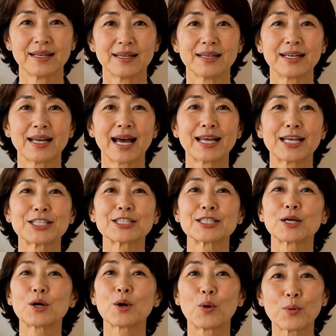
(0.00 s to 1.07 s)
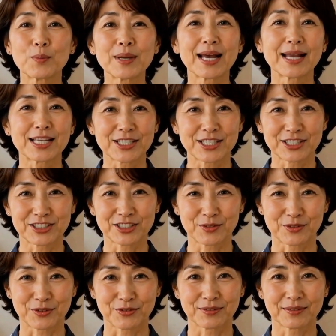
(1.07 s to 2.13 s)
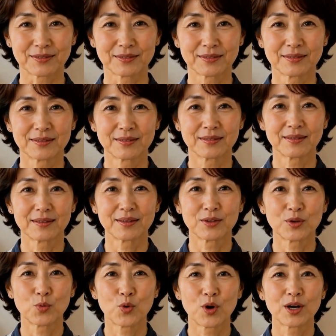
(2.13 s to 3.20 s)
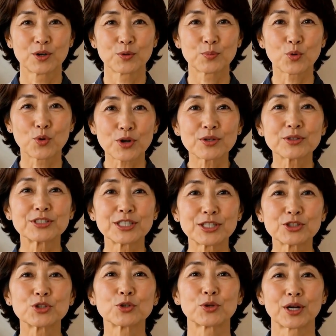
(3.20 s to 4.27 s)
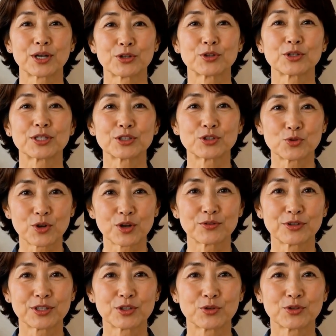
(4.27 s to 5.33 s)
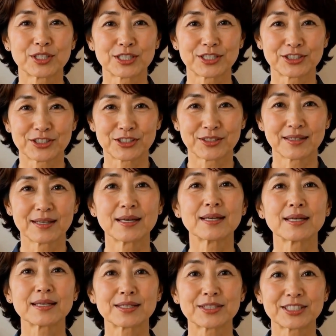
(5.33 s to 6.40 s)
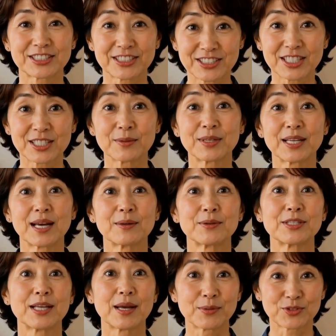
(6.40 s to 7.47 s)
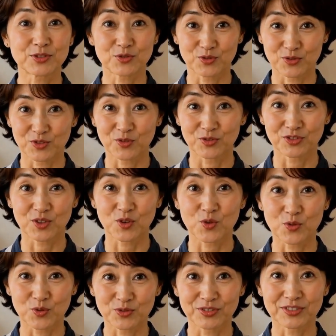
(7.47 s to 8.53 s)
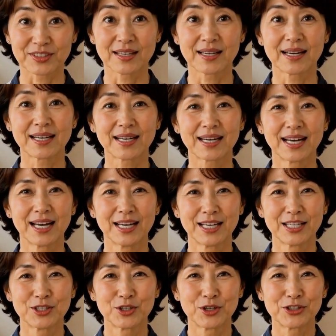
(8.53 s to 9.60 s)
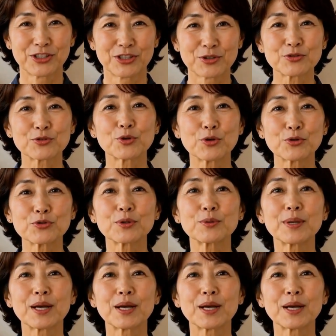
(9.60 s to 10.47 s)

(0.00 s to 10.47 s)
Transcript: That is the whole mechanism. The water boils at 212 degrees. The steam comes up through those holes, and it cooks the food from